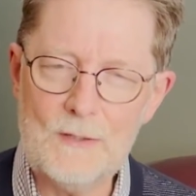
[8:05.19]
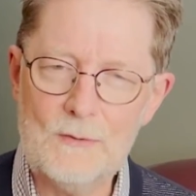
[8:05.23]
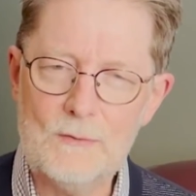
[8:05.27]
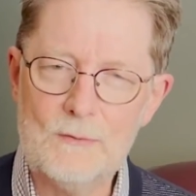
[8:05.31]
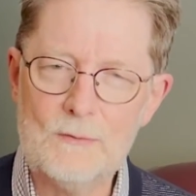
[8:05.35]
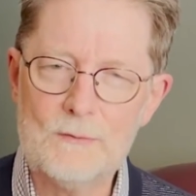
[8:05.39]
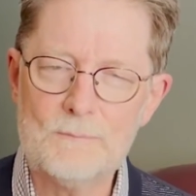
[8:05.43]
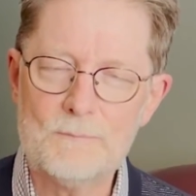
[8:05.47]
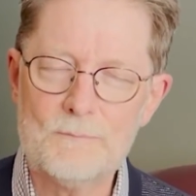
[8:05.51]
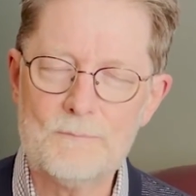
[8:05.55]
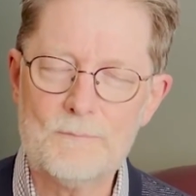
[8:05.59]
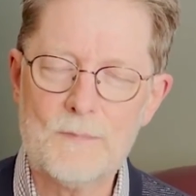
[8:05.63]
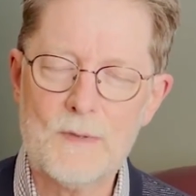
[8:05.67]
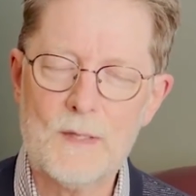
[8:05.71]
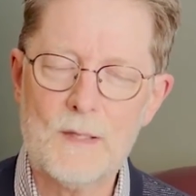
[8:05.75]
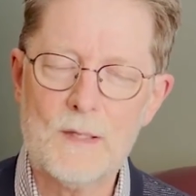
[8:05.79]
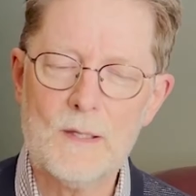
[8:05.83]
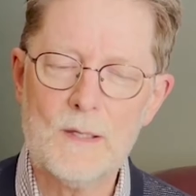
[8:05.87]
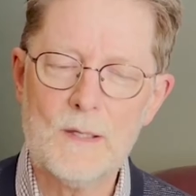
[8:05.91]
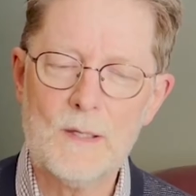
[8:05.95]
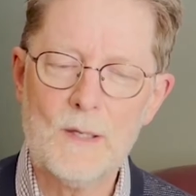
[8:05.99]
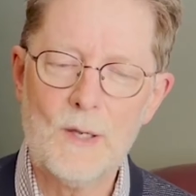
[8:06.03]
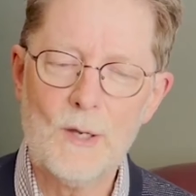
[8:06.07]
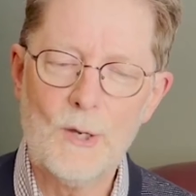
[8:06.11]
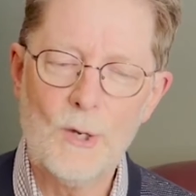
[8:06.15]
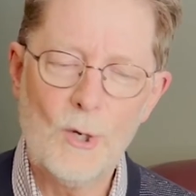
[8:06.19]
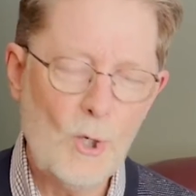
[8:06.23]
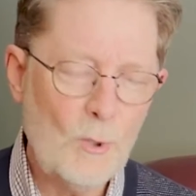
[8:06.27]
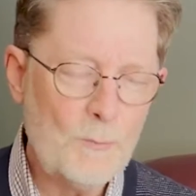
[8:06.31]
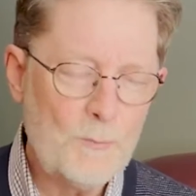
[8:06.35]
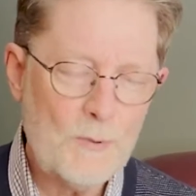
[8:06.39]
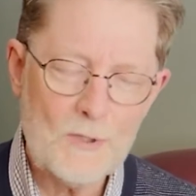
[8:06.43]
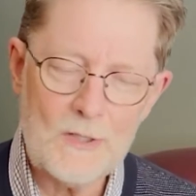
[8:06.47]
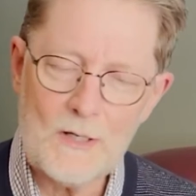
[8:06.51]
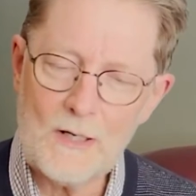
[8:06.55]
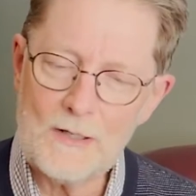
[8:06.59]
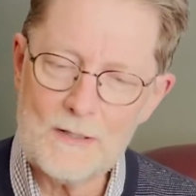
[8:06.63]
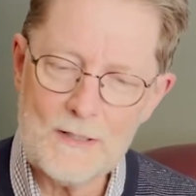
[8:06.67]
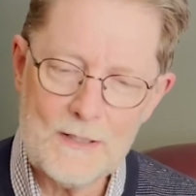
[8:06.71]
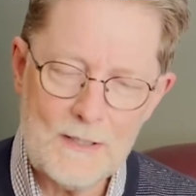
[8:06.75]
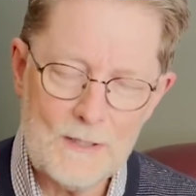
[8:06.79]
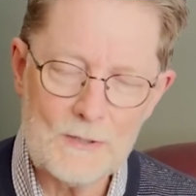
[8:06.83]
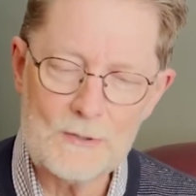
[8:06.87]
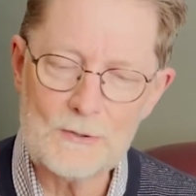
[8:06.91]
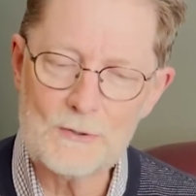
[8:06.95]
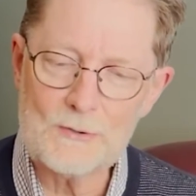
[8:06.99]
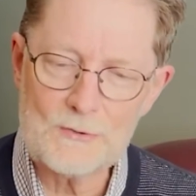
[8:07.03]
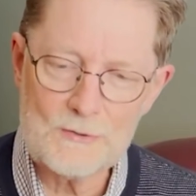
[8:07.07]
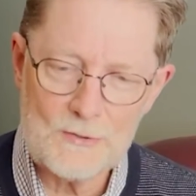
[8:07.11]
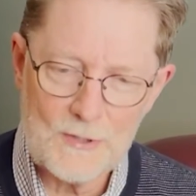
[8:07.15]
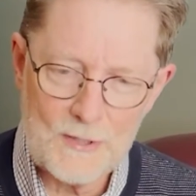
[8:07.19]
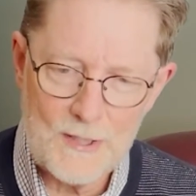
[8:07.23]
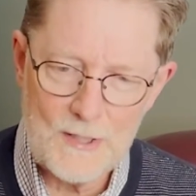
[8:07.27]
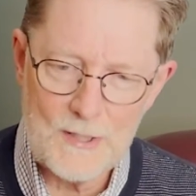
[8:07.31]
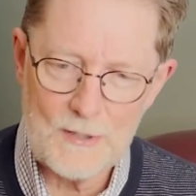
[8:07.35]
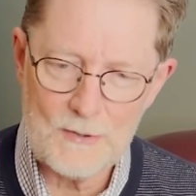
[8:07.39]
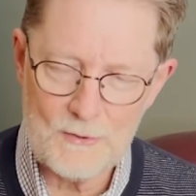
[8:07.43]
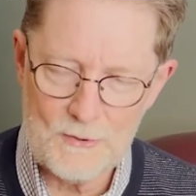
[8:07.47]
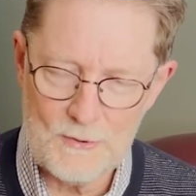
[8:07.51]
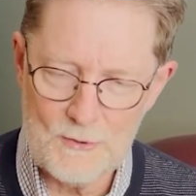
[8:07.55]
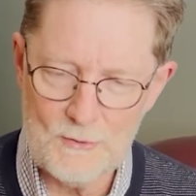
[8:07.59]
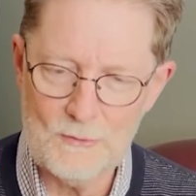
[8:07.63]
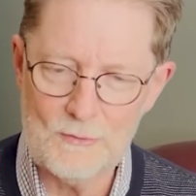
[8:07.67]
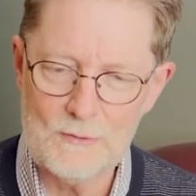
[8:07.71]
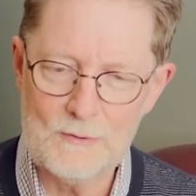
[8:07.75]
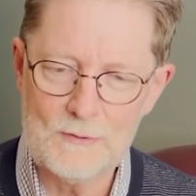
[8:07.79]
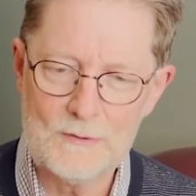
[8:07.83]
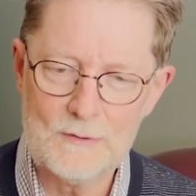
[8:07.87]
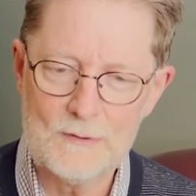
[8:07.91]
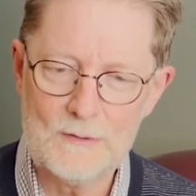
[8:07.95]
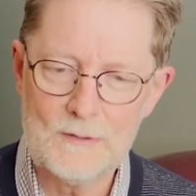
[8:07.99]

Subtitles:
you. Open our ears to hear you.